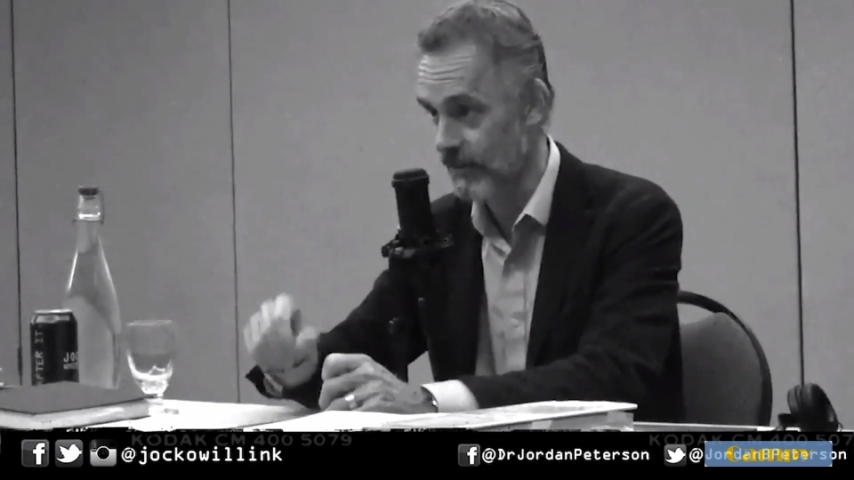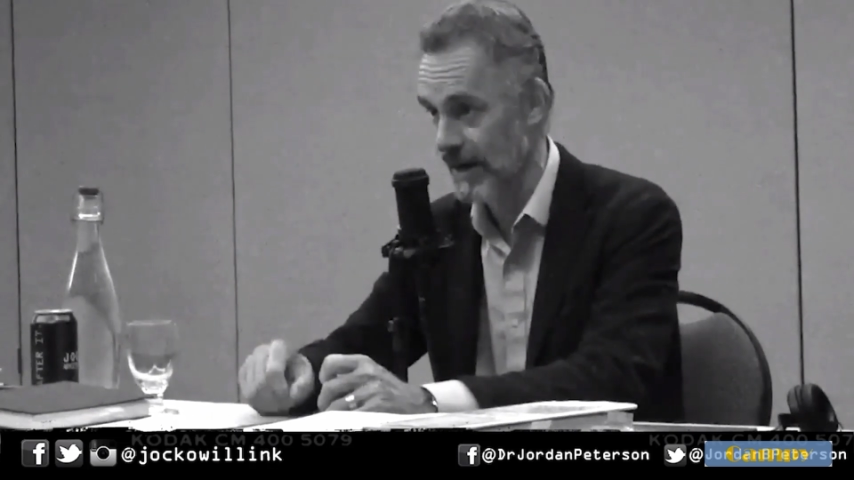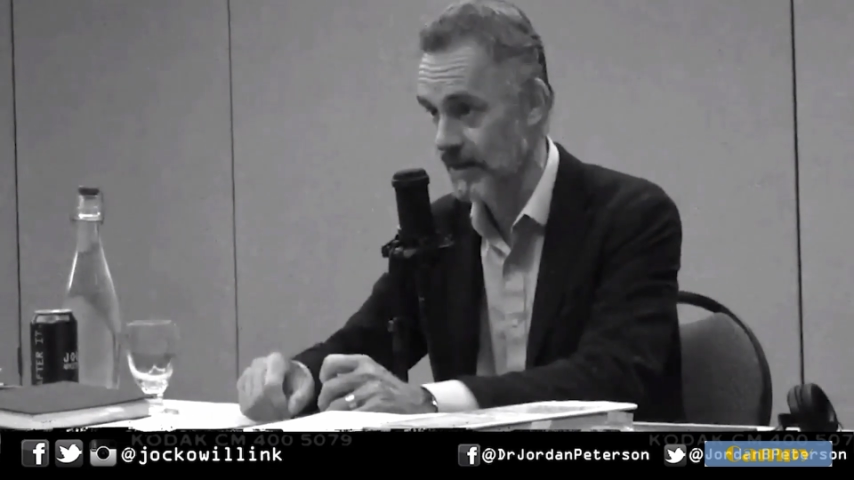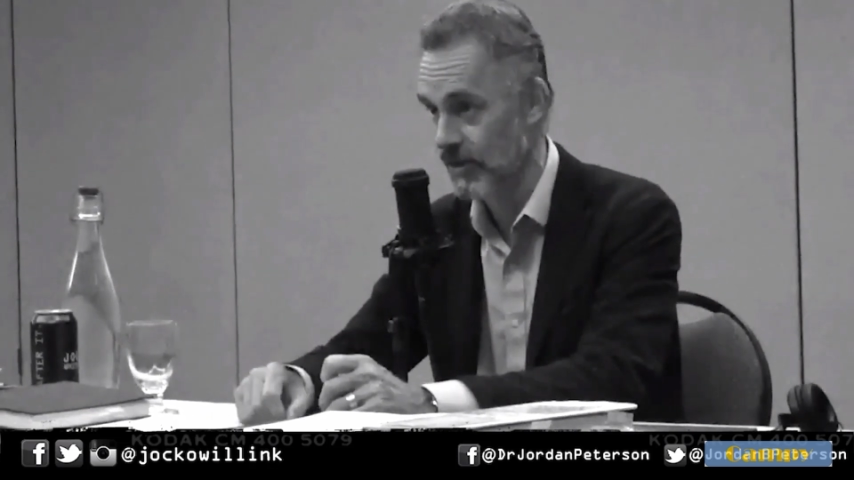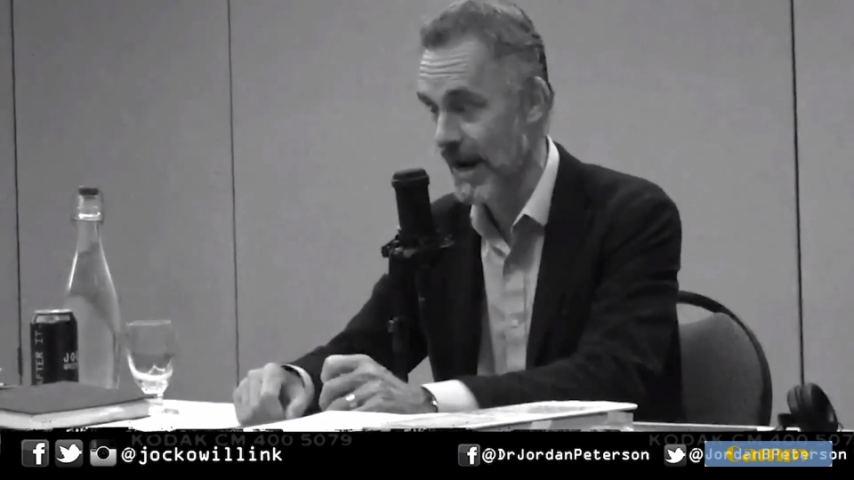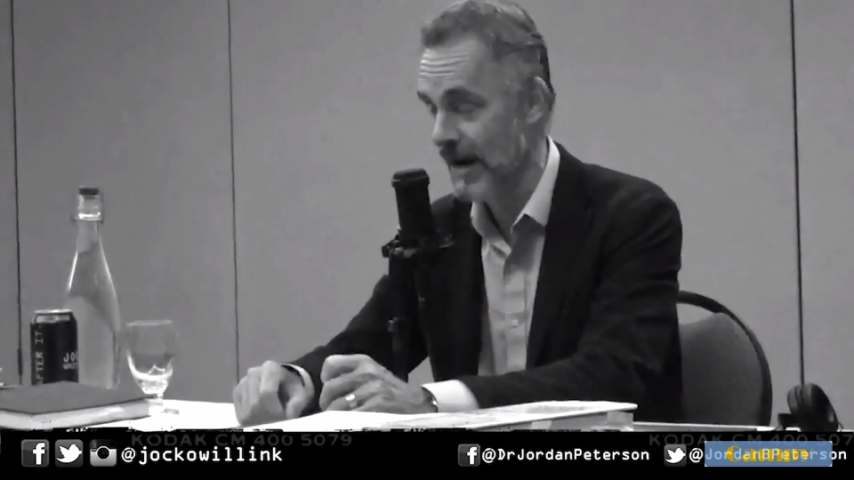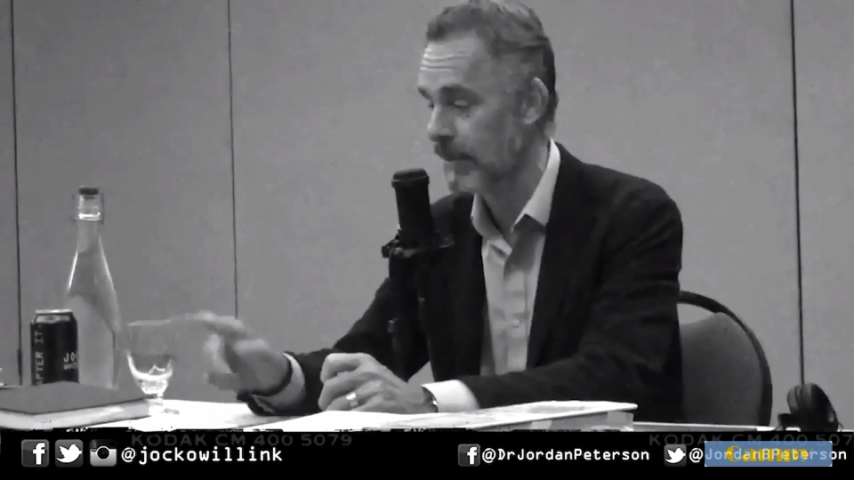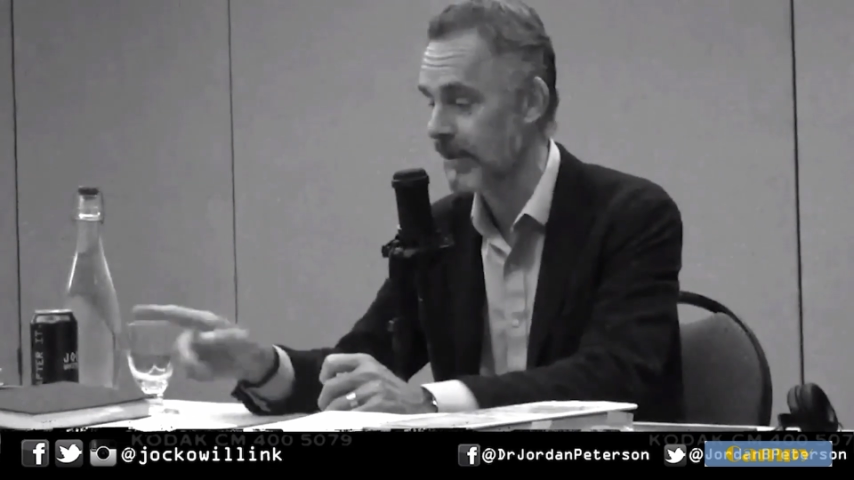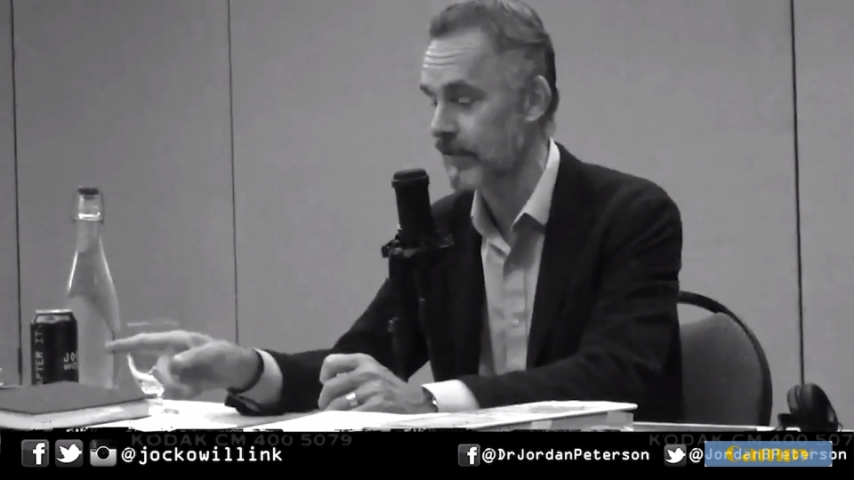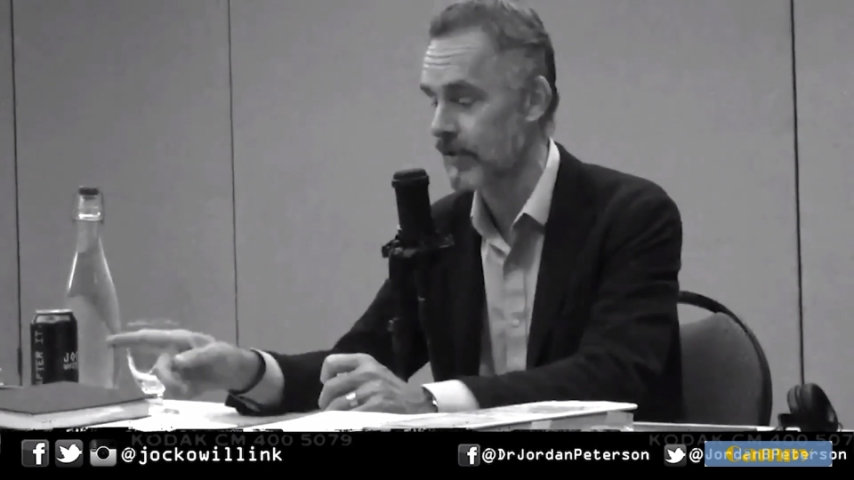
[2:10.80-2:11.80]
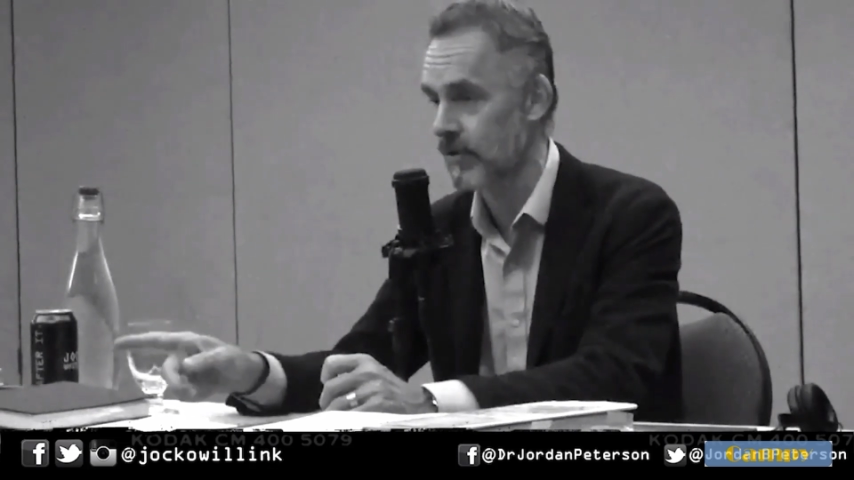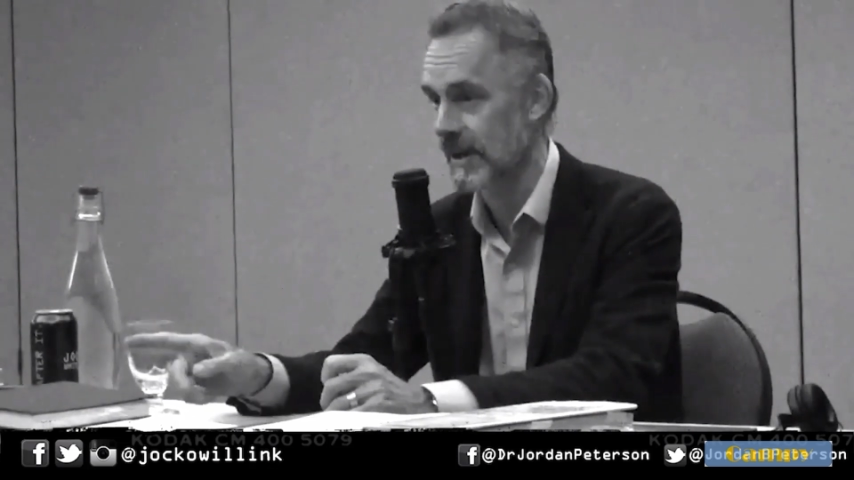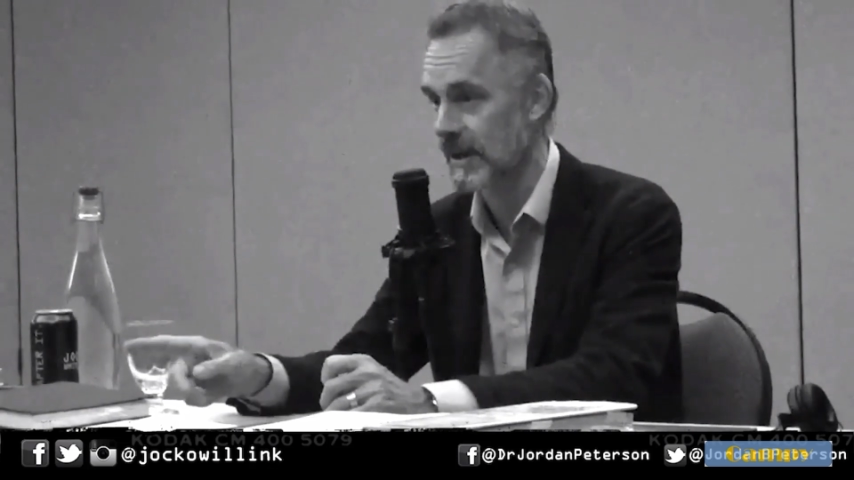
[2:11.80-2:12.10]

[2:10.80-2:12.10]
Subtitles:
the right track. But if you're doing